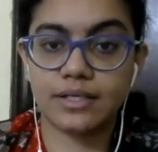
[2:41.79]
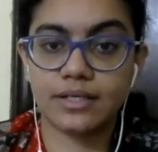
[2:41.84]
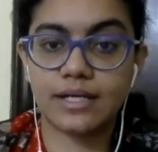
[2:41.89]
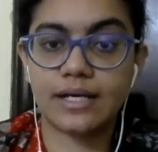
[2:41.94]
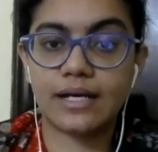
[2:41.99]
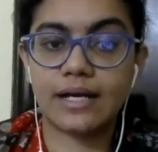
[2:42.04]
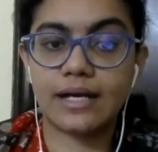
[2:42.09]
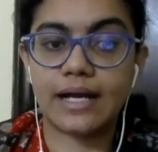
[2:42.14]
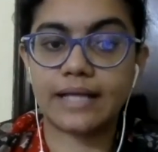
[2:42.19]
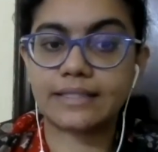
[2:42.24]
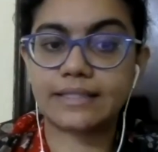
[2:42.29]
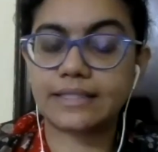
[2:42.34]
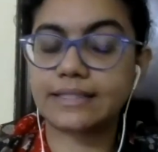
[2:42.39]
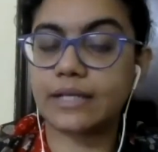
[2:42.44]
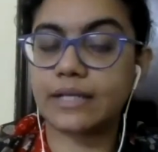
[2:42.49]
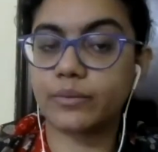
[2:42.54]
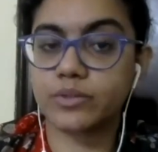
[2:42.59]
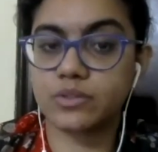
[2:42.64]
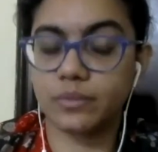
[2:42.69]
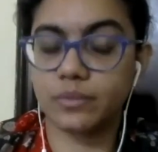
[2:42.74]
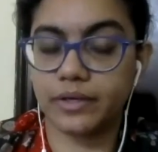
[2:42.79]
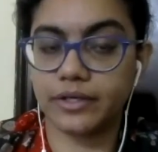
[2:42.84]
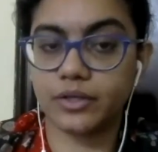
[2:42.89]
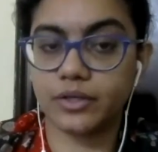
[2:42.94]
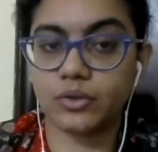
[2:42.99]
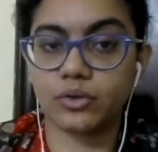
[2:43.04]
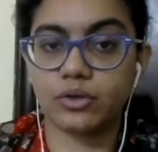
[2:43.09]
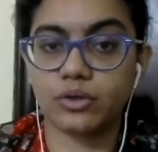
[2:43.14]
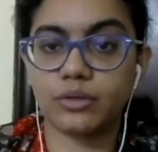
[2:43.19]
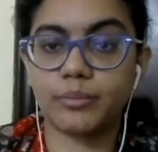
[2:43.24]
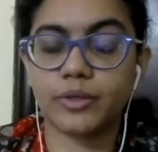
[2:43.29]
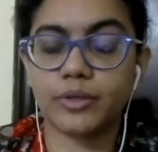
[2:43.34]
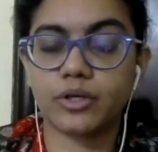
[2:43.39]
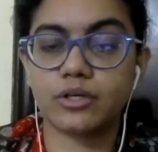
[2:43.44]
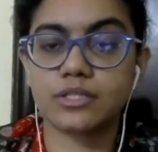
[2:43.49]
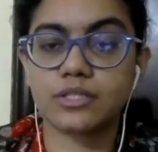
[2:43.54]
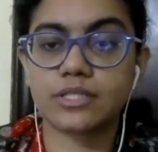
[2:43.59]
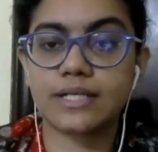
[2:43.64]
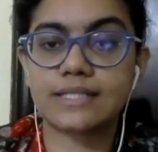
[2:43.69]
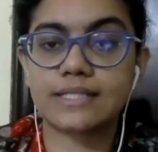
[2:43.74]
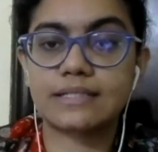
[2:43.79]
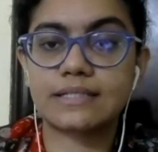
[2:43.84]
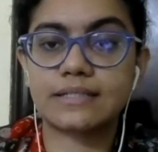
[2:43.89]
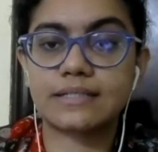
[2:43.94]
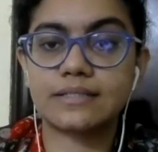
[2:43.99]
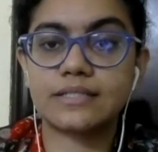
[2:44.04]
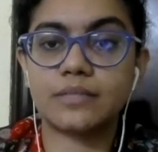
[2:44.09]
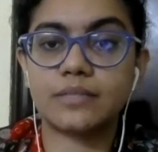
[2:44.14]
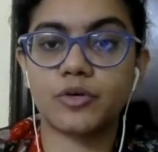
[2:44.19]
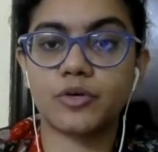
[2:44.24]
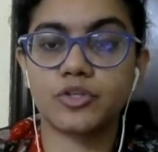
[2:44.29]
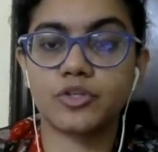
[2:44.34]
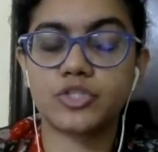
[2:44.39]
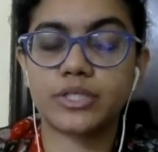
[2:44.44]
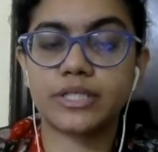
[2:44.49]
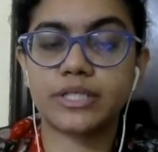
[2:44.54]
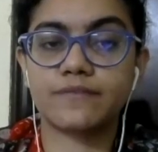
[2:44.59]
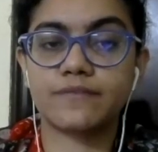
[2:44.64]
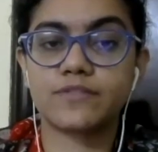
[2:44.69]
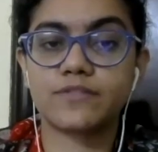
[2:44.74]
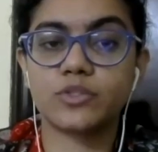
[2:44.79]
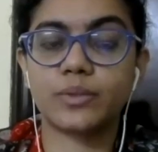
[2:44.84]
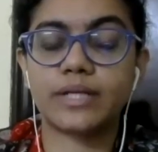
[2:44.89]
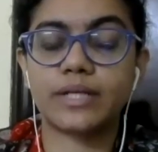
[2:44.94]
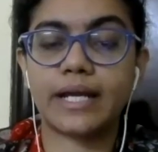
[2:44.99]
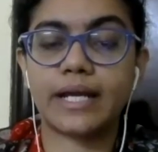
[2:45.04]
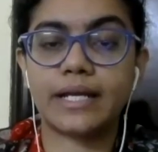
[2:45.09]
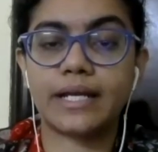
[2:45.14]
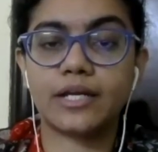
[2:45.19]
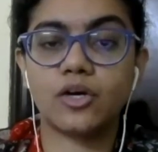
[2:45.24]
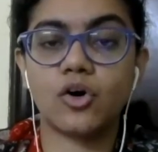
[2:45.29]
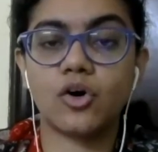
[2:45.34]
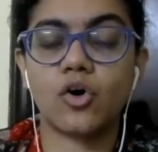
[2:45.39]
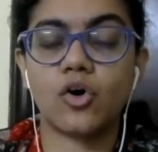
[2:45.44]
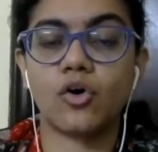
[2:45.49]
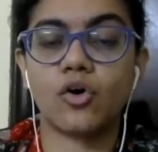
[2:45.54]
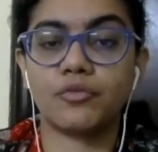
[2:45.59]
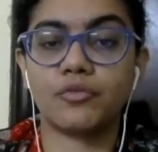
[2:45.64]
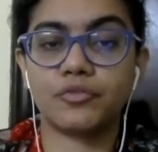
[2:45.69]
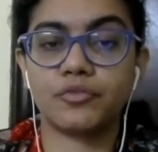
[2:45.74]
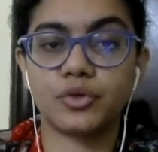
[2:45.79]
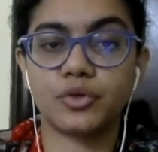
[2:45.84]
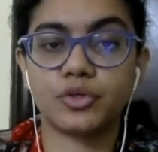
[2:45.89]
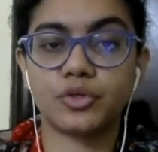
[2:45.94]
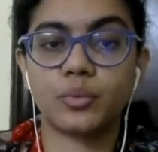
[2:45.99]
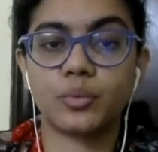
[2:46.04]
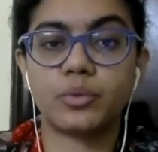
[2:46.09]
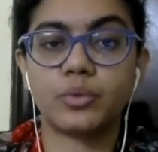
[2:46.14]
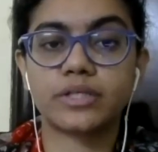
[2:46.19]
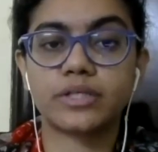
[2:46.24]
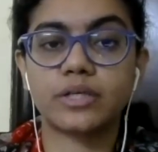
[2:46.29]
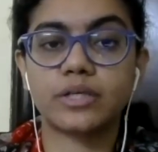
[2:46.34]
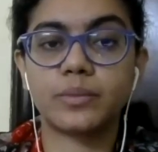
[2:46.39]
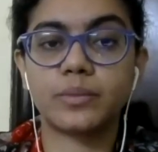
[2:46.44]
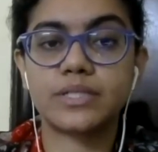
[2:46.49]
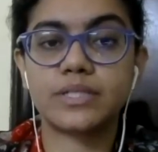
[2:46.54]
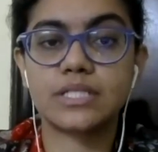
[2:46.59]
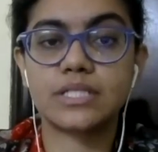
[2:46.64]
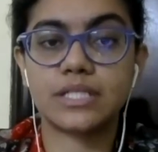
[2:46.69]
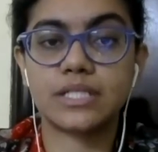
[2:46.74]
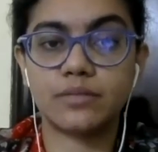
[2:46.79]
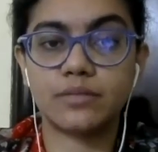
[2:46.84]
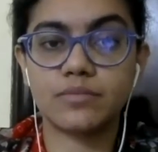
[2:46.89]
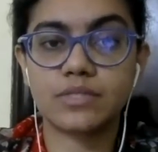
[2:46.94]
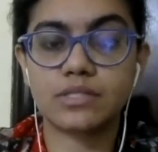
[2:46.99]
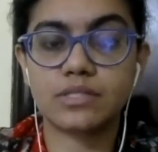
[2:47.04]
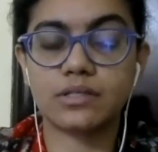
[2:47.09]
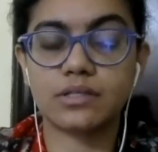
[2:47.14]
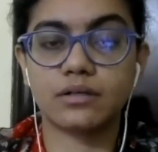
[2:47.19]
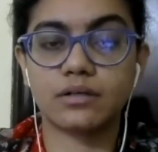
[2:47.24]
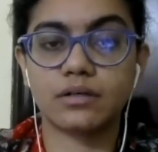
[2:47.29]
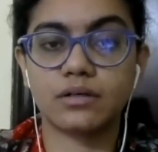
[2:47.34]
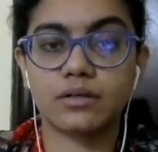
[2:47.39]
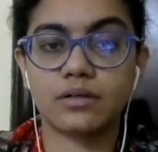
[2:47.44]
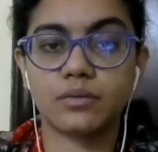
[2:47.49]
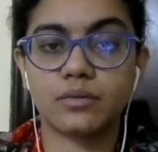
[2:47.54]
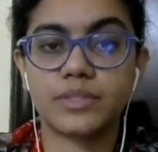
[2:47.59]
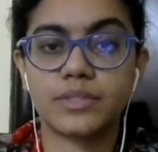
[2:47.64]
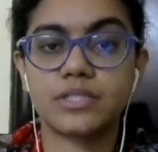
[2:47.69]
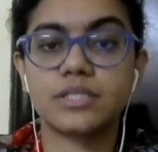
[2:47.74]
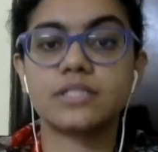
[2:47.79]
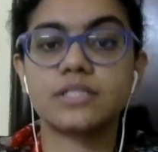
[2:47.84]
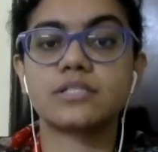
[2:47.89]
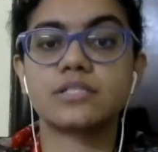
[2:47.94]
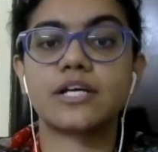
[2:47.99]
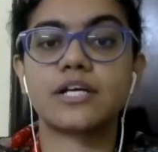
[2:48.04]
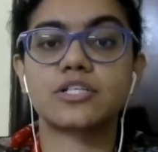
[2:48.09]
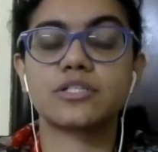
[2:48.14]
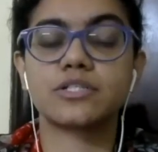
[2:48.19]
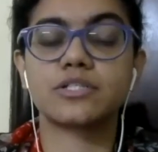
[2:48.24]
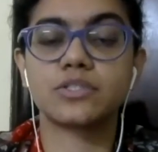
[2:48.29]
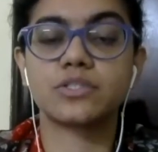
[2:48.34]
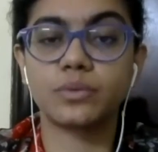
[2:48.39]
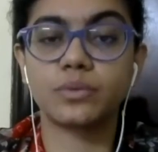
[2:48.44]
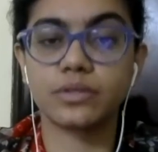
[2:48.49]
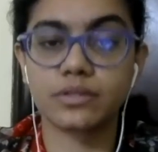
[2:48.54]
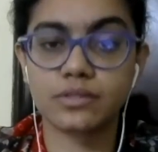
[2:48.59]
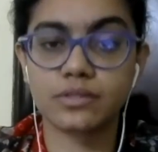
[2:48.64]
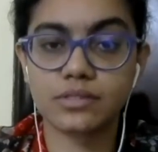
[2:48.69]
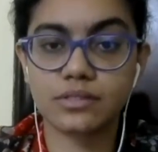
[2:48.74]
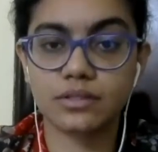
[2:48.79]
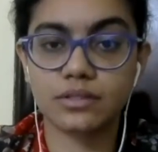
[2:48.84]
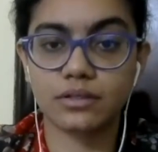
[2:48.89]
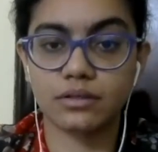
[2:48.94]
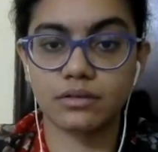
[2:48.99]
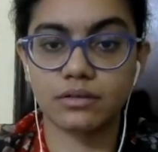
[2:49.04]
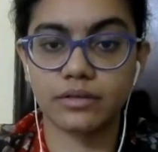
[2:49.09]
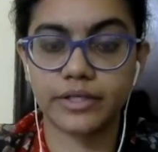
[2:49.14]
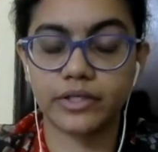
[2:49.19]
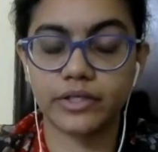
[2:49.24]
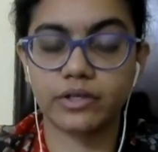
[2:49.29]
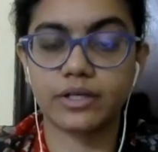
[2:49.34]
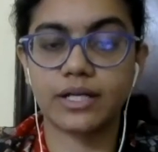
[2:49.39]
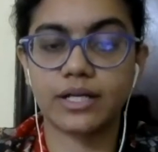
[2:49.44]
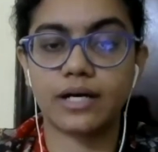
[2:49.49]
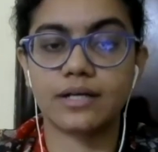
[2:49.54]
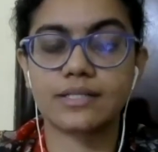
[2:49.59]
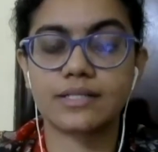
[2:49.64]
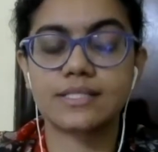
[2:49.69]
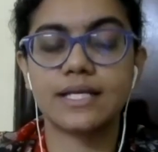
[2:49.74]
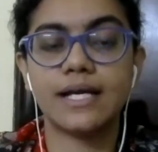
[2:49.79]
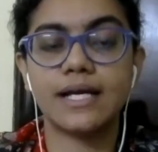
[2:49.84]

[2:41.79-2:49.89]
I think that was very good because consultancy project gives you an idea of, you're working with teams, with international students in your class.